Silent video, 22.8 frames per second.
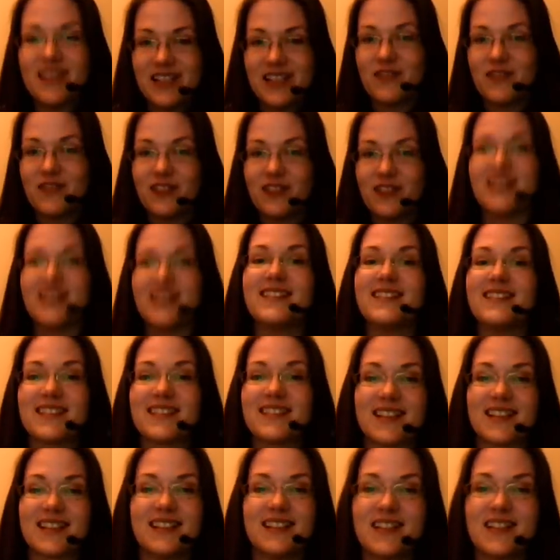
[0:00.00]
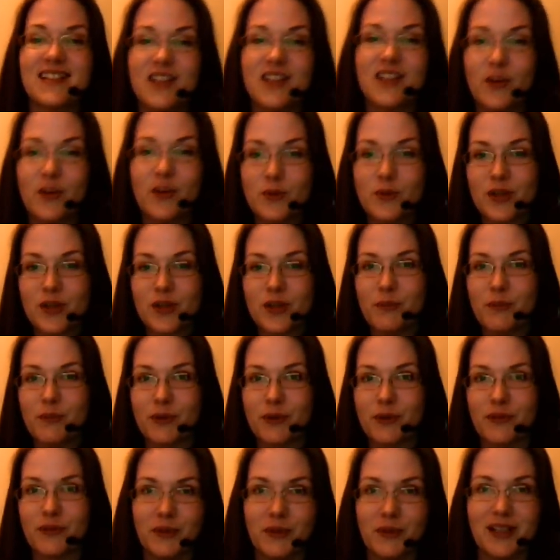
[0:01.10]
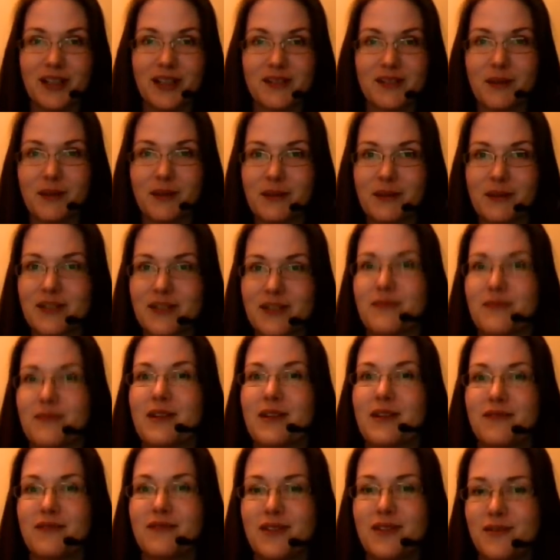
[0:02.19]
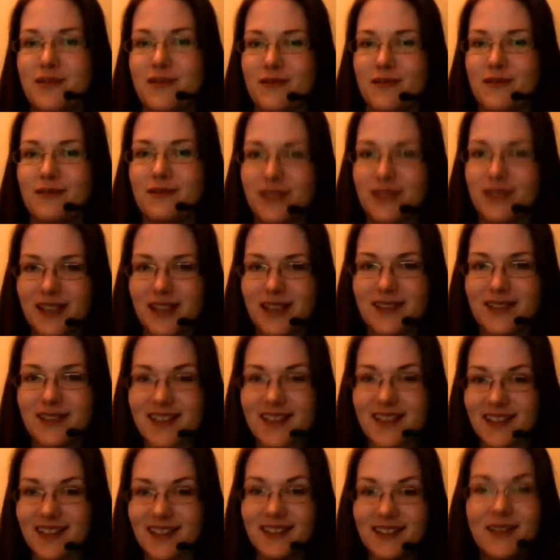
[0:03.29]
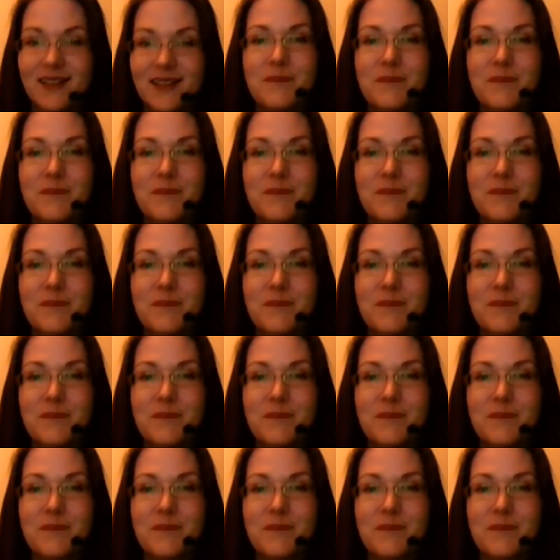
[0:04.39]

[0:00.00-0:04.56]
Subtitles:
fleece, and there's an old jumper of mine as well, which I've made a few videos in,